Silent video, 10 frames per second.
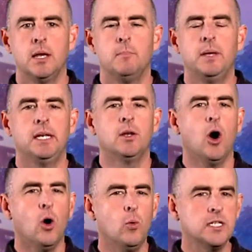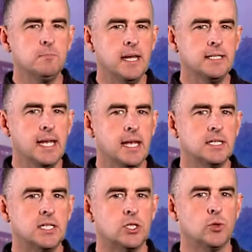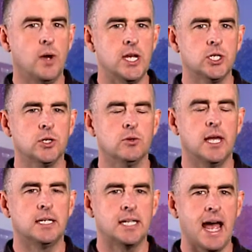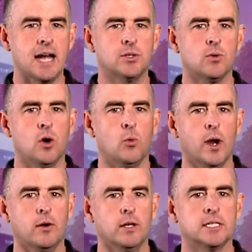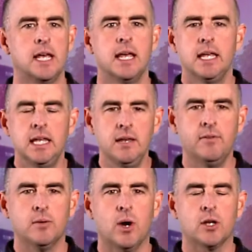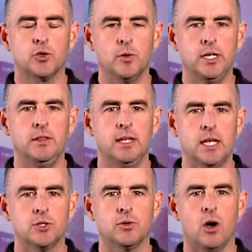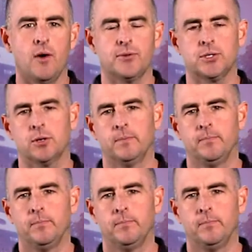meaning always maintain situational and tactical awareness, even while treating the injured officer.